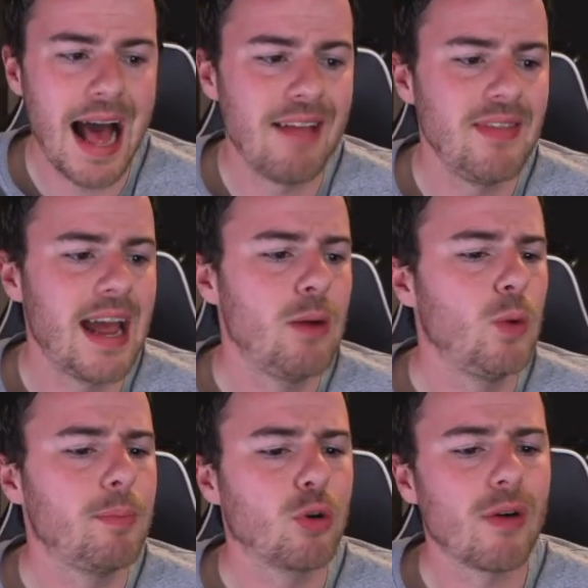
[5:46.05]
and then
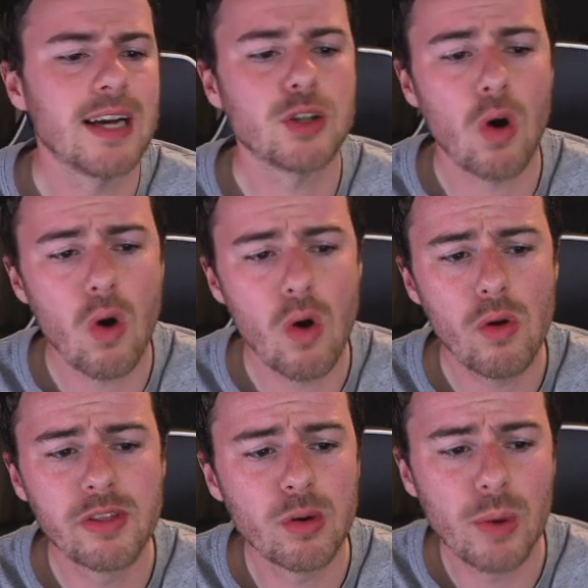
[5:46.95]
we progress
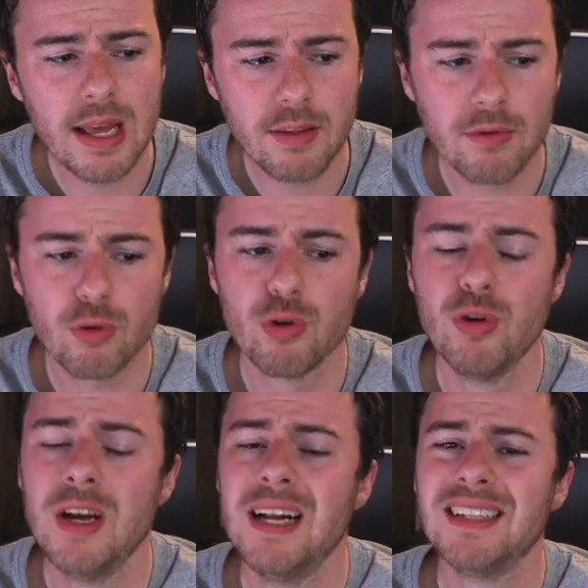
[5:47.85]
all the way through